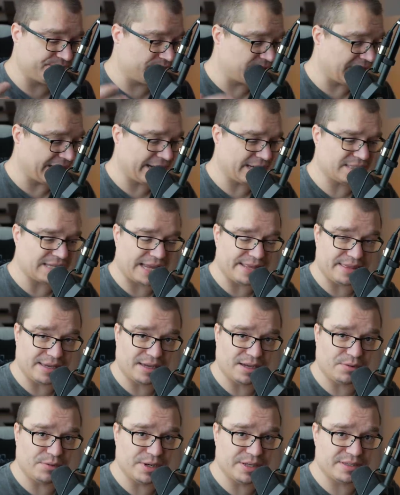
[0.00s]
like I said, I
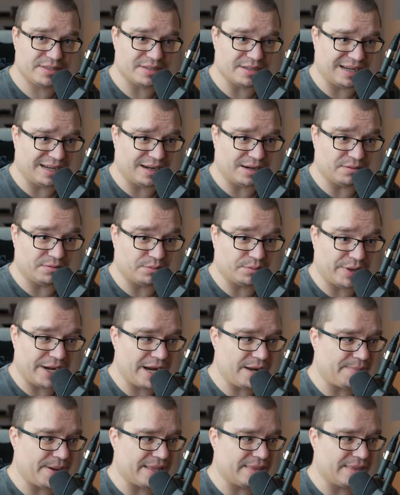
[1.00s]
think it was rape.